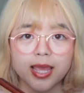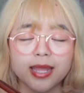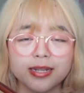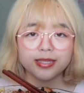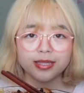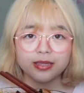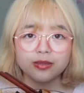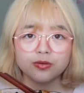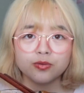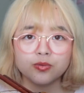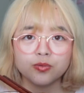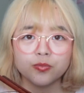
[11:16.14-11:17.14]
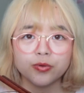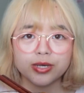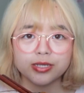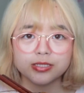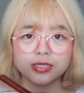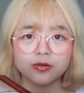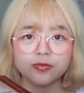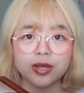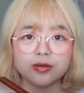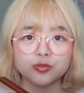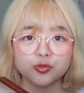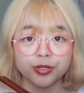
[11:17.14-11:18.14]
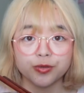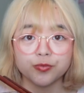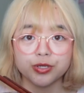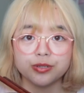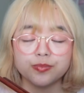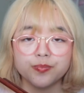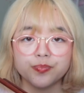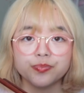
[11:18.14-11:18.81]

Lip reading: And he was around 21.